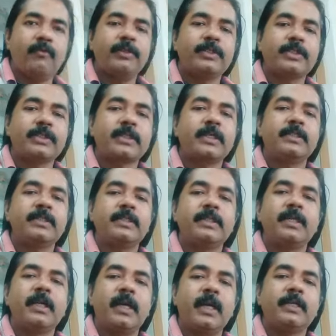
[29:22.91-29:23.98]
which is
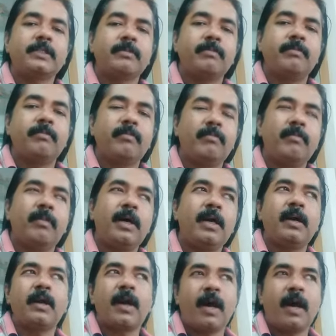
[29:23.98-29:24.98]
considered as Maran